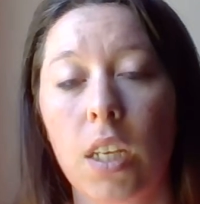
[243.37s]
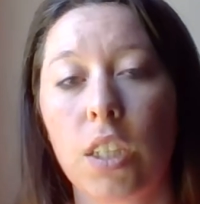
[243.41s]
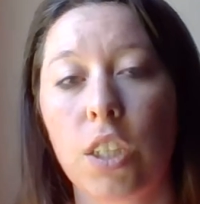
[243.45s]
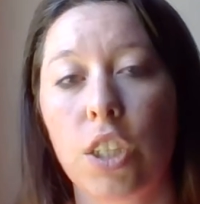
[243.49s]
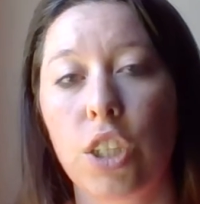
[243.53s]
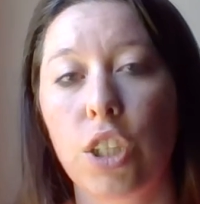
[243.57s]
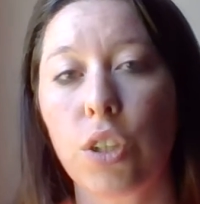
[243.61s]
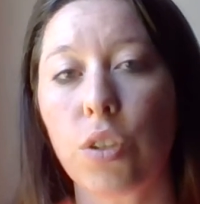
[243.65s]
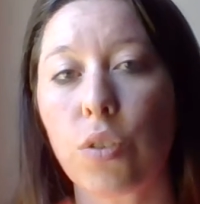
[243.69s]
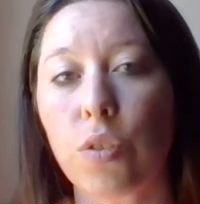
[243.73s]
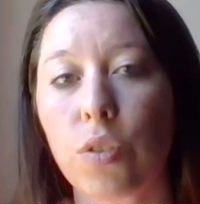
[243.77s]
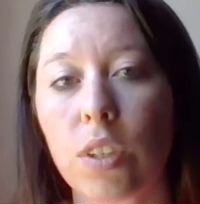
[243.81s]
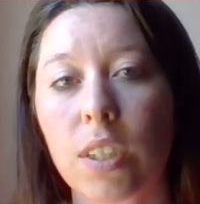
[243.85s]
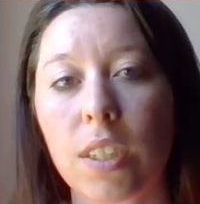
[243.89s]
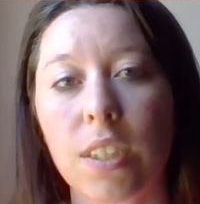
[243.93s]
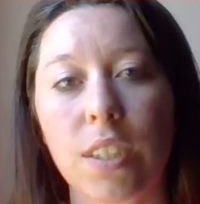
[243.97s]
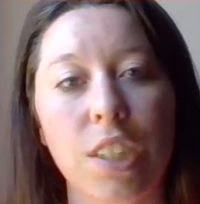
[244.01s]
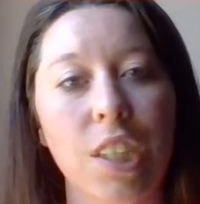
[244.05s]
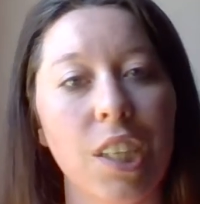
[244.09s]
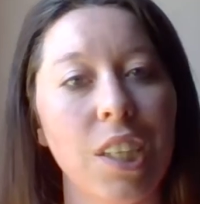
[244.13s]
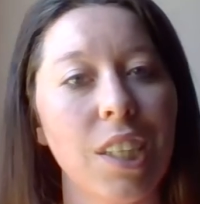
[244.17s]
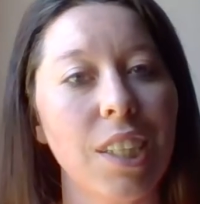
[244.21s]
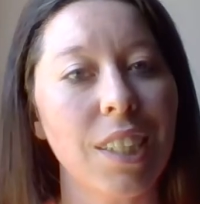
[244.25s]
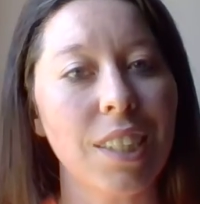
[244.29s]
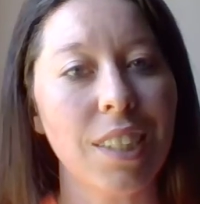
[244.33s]
Children as
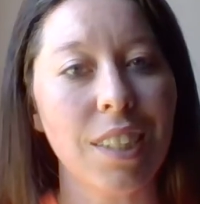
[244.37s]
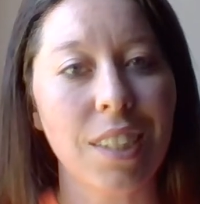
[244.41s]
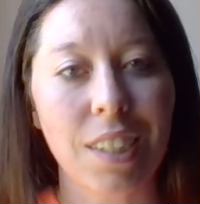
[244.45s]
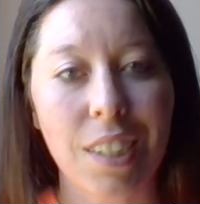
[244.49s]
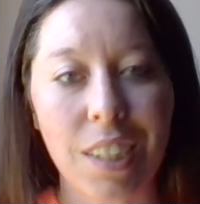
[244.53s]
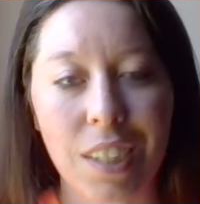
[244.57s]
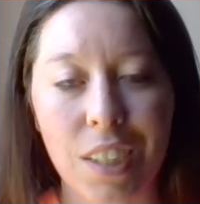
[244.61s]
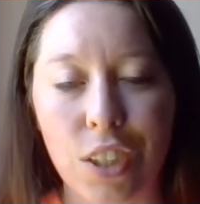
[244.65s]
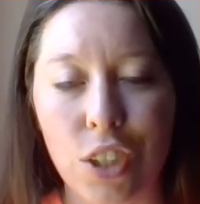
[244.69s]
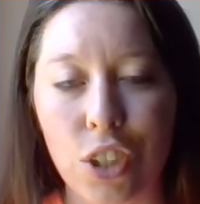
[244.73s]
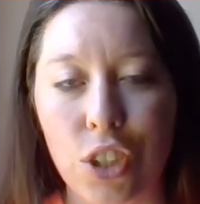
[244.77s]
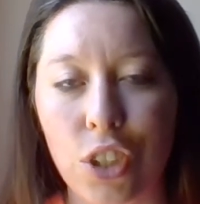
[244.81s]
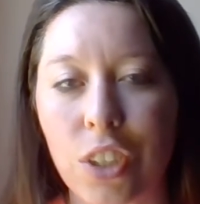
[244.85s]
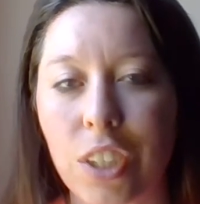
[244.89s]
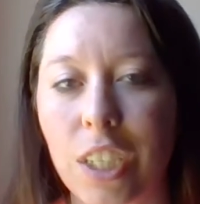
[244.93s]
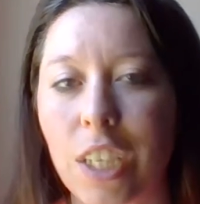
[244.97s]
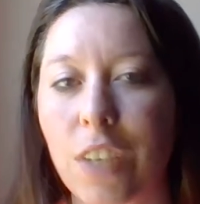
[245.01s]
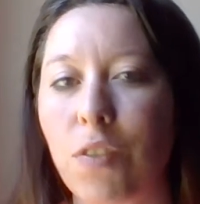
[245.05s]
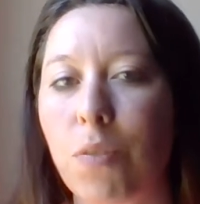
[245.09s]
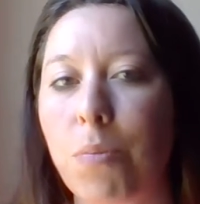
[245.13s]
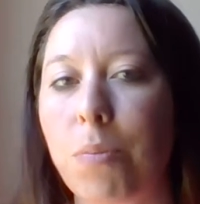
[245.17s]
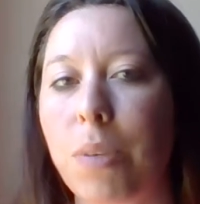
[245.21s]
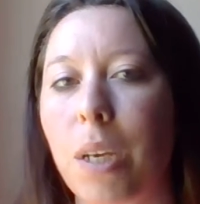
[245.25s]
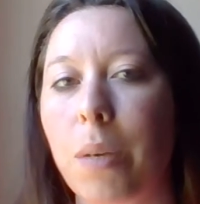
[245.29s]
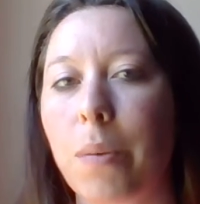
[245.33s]
young as 6 shouldn't
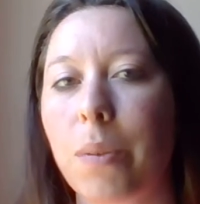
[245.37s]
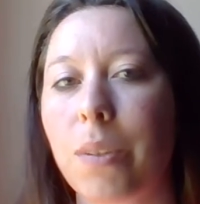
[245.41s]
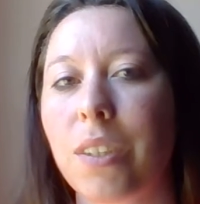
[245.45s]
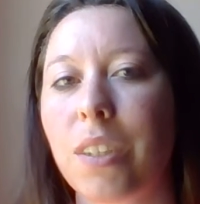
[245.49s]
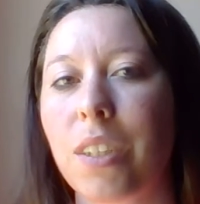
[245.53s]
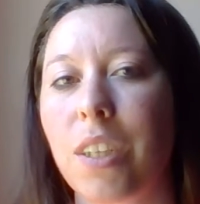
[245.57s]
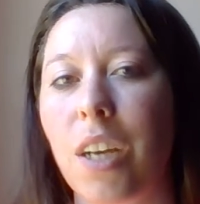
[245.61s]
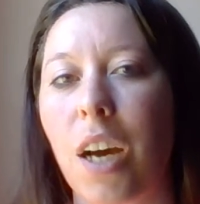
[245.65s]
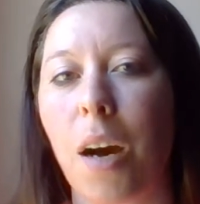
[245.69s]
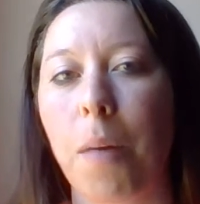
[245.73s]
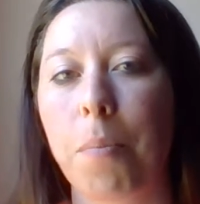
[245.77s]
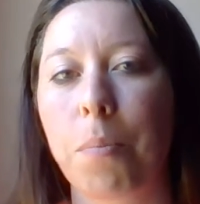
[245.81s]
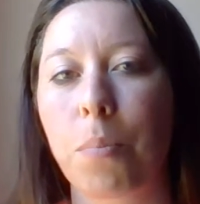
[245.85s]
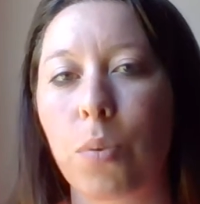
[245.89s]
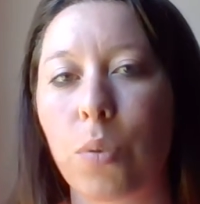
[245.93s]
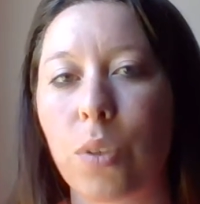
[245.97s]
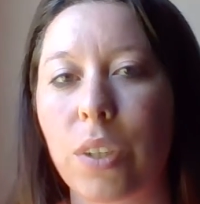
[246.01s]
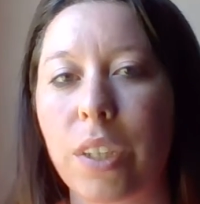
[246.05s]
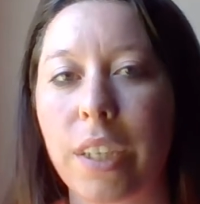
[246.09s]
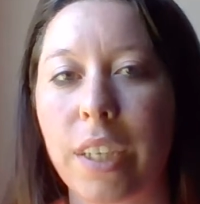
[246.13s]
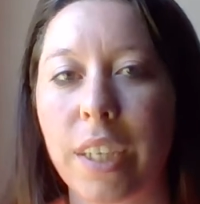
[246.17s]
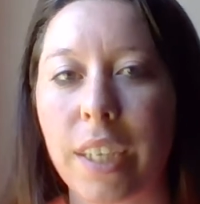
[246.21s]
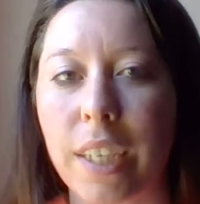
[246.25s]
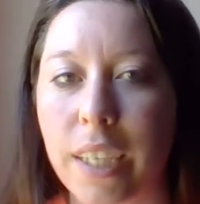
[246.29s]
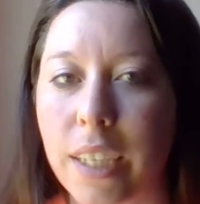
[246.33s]
even be able to
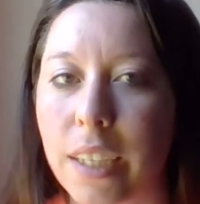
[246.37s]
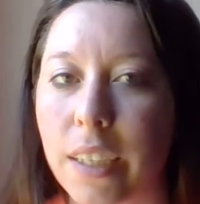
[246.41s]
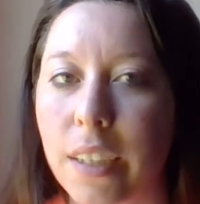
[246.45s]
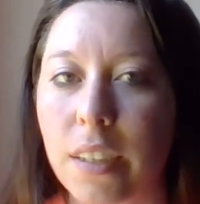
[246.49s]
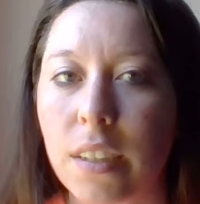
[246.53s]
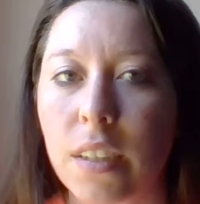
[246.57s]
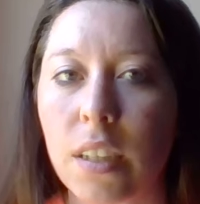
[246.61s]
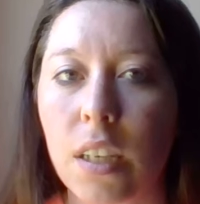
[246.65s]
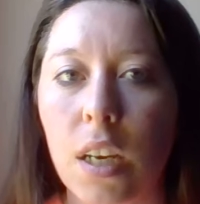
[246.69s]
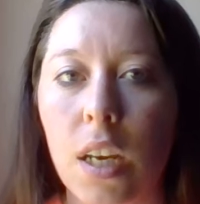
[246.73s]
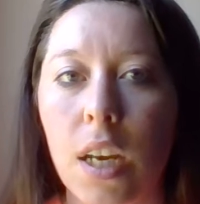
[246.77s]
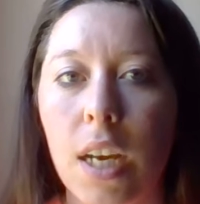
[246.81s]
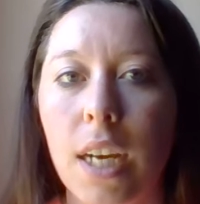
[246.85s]
comprehend